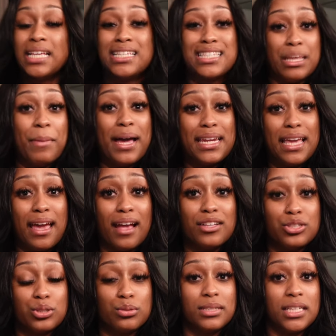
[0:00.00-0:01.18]
Somebody
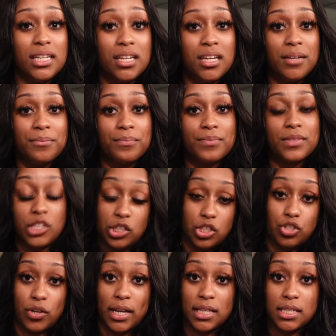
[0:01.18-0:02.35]
actually took the
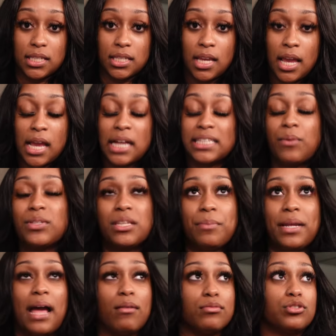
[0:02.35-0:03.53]
dress because I wasn't
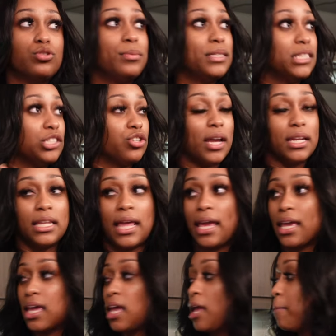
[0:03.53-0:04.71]
I was too busy trying to
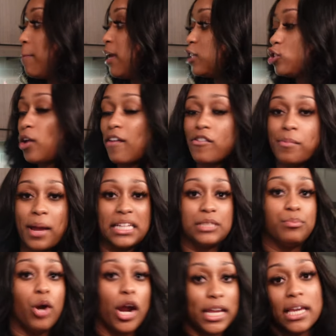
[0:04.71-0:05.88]
like make sure everybody's
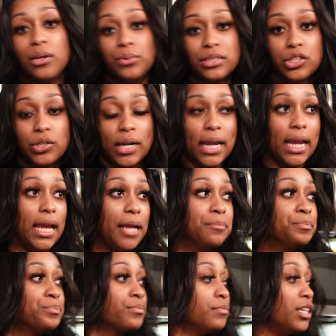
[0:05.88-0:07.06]
parking was great,
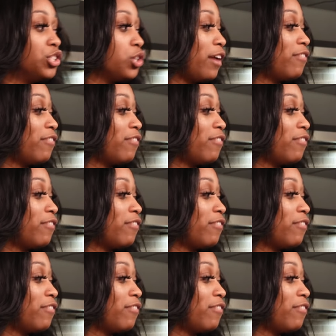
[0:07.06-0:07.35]
make sure